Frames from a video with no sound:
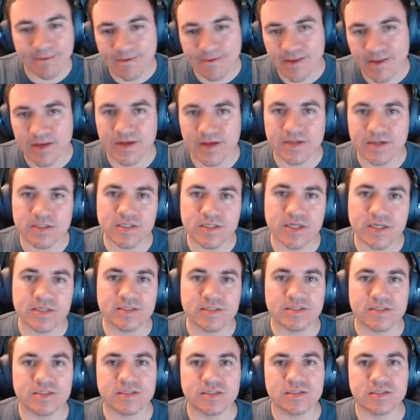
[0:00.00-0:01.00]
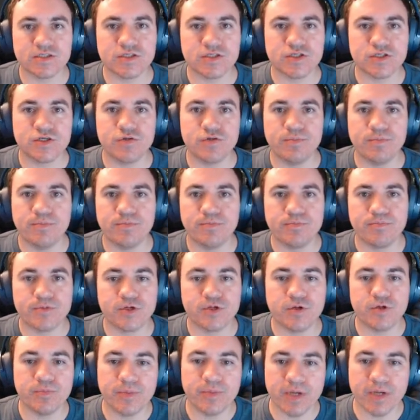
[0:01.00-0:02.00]
Yes, it's too
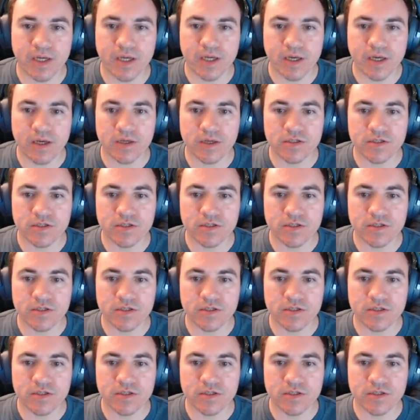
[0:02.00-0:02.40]
big.